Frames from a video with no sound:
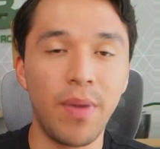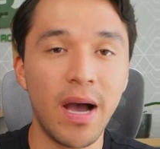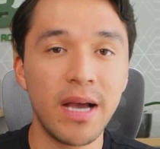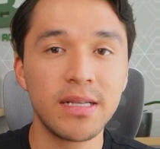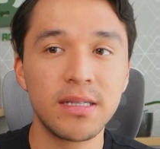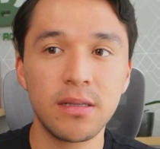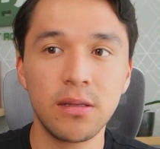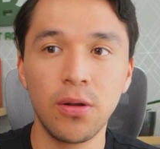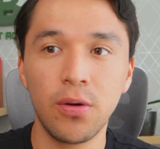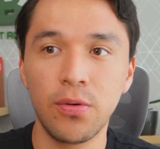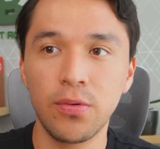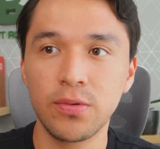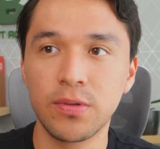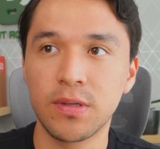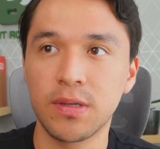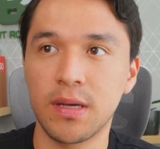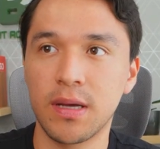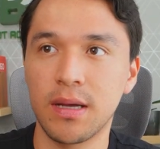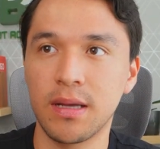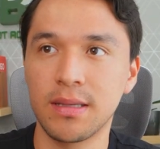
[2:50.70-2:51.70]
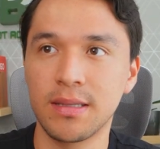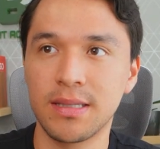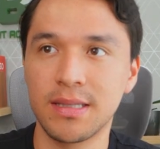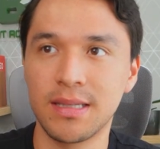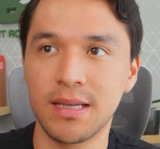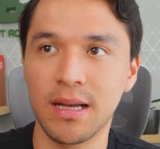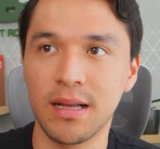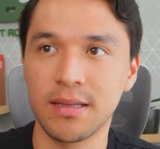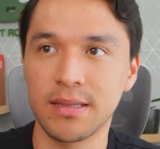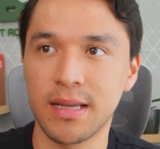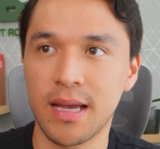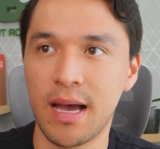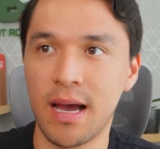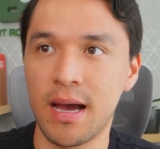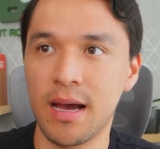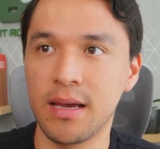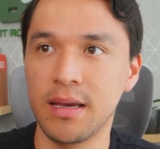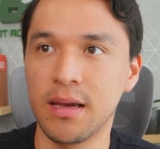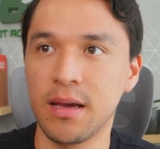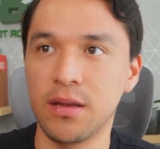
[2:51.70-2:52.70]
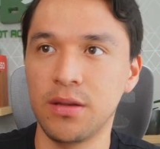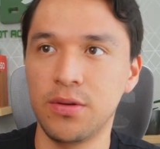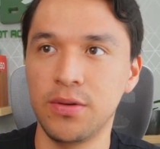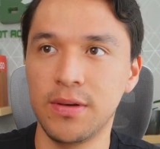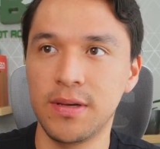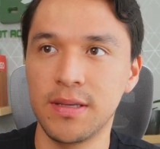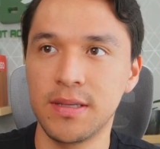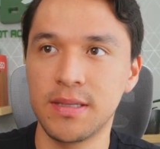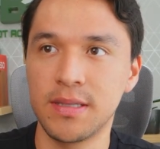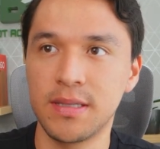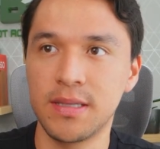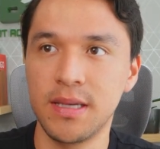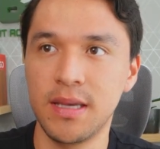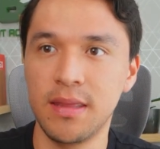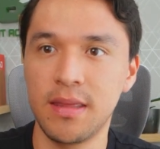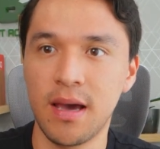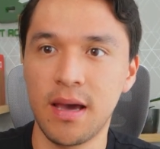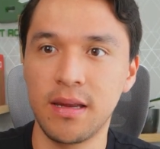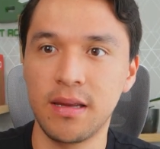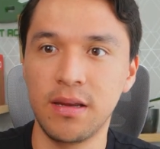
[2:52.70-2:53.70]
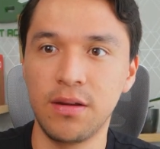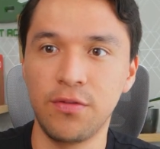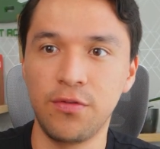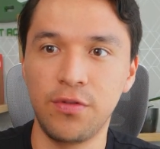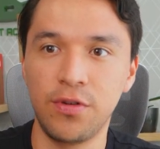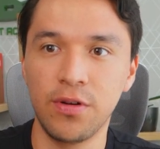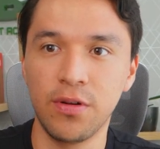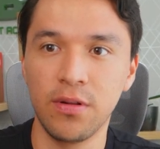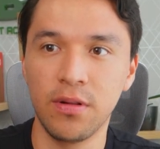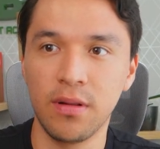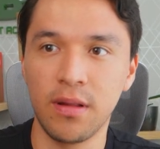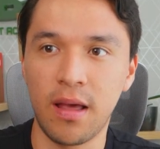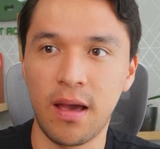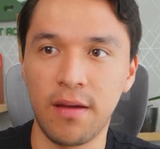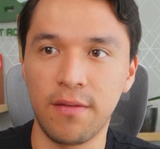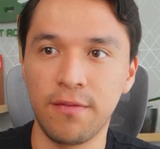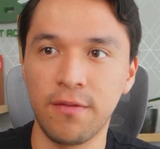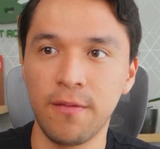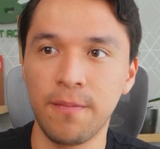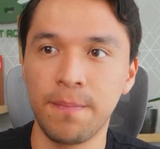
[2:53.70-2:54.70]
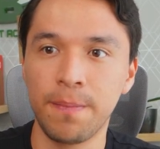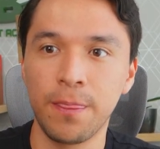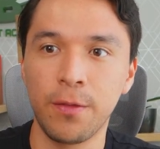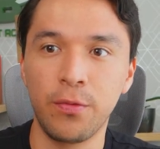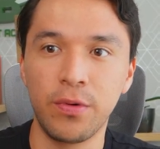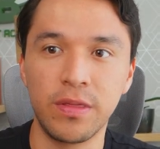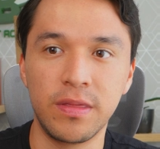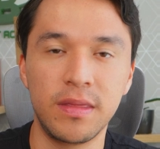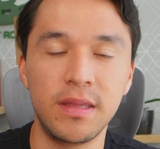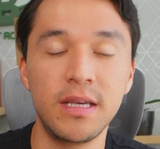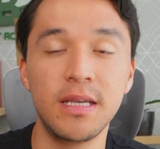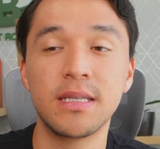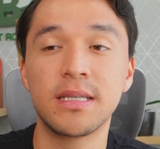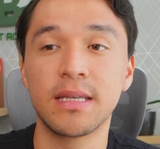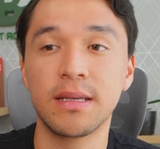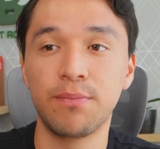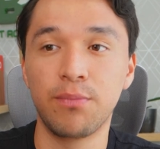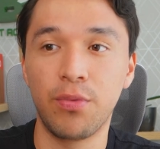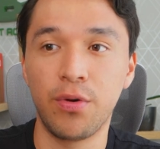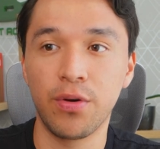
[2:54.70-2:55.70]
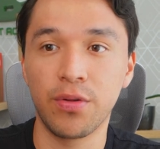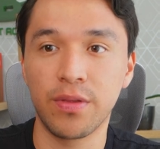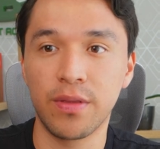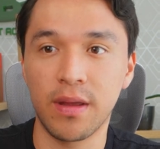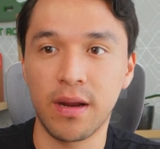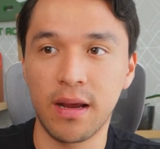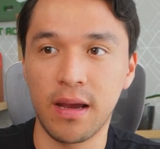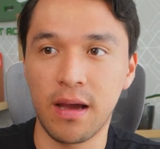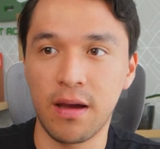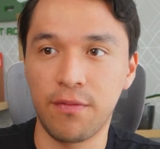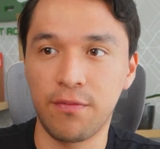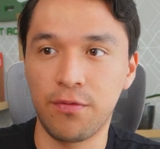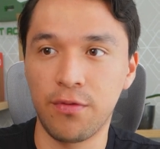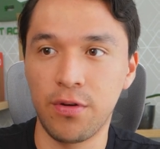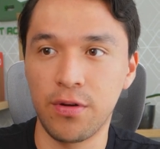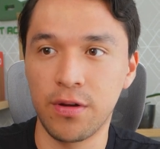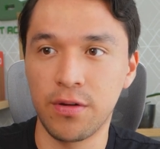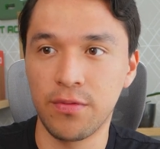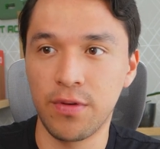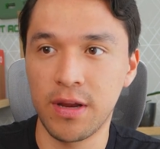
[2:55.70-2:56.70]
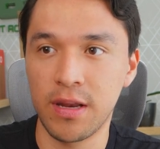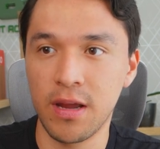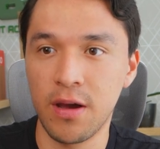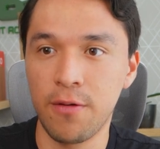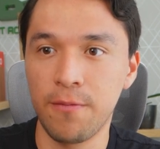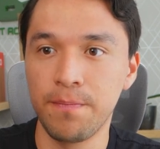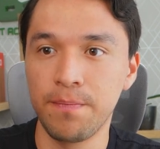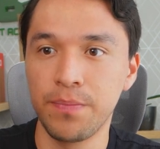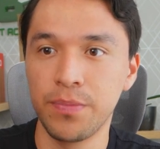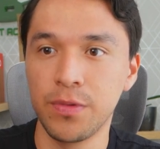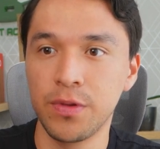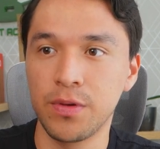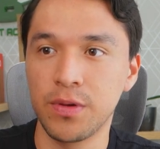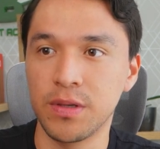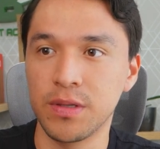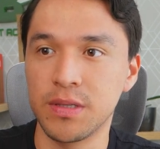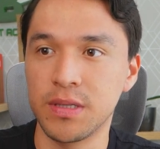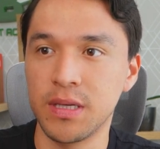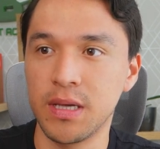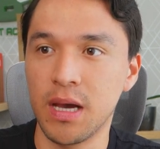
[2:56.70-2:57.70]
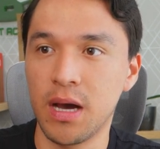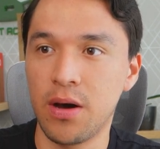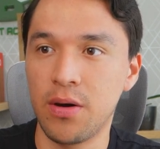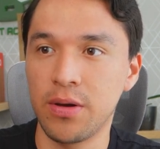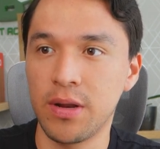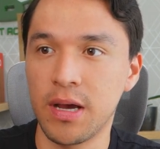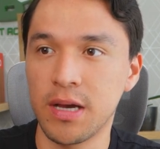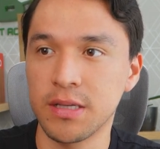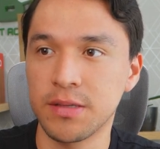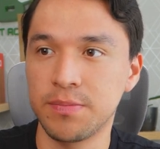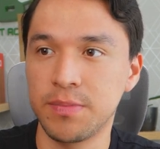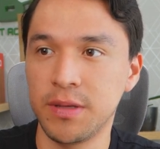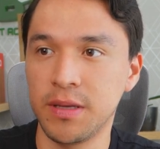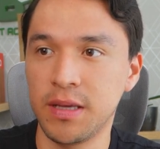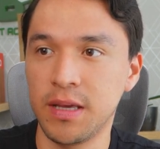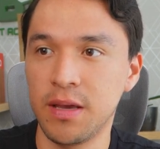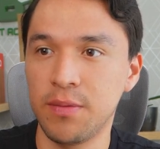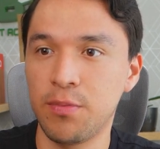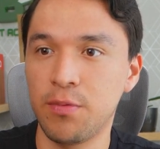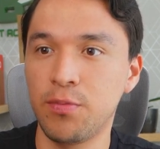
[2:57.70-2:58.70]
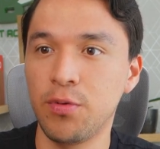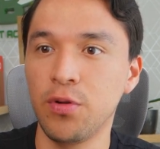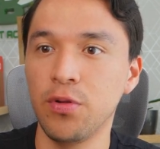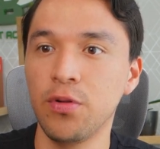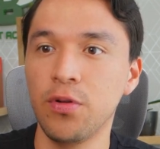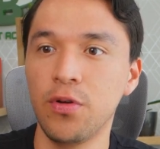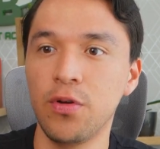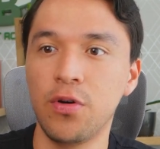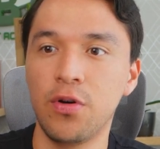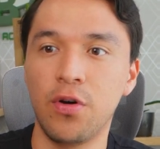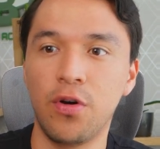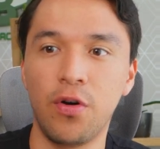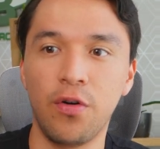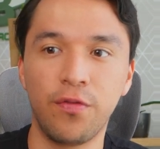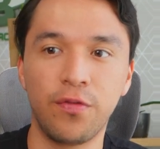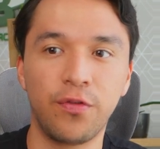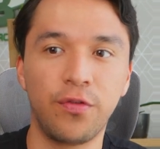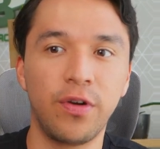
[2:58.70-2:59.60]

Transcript: buys lows and sells high, and you can see that in real life with this bot that I have running right now. You can see how it has been capable of